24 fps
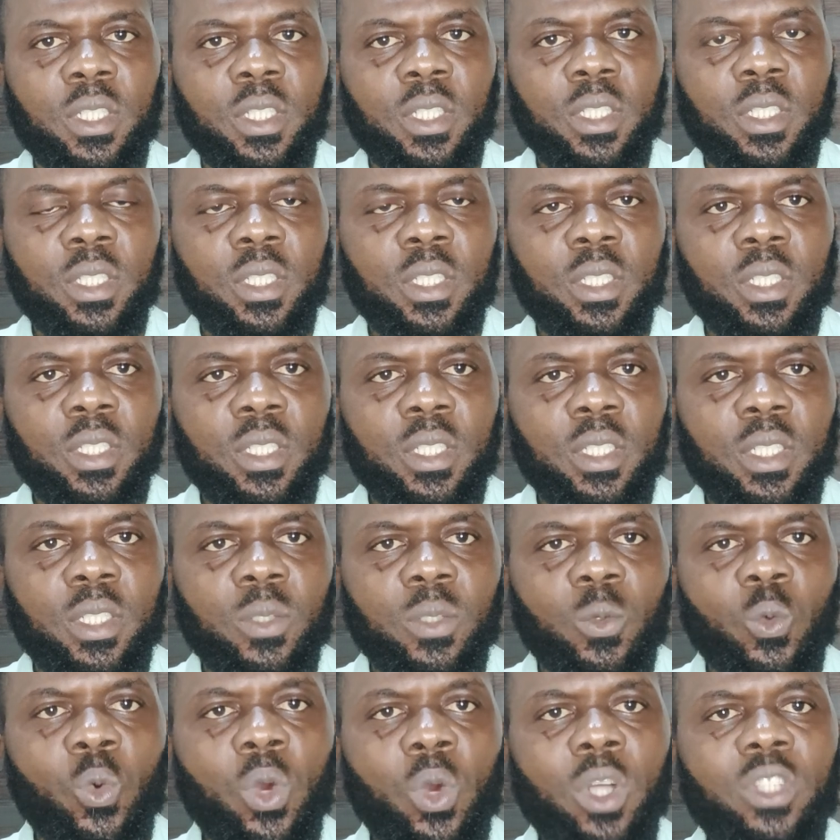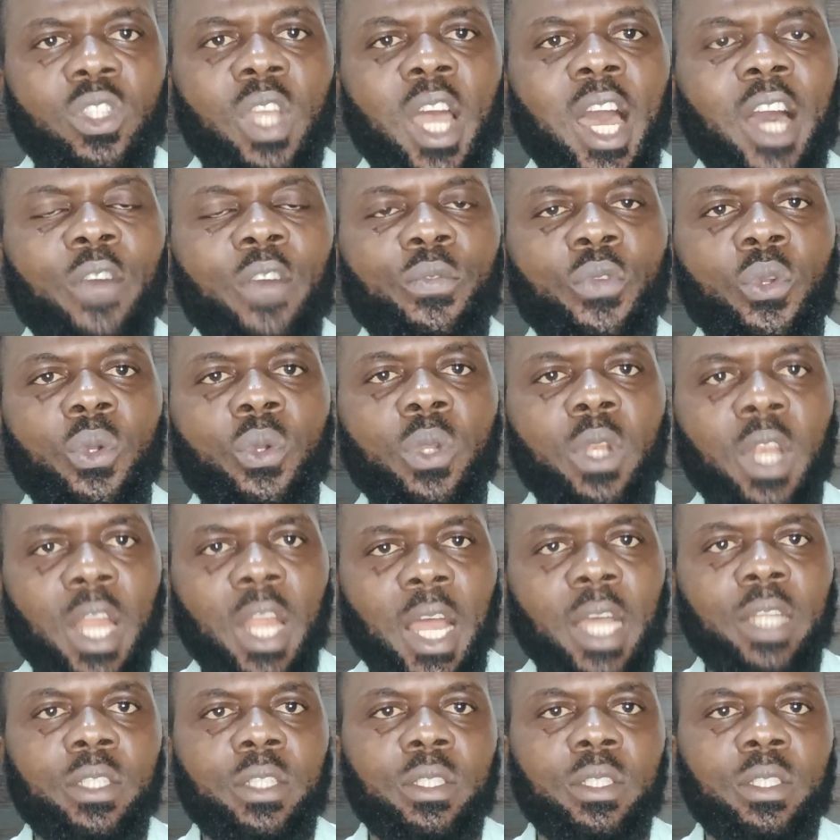Is this how I am?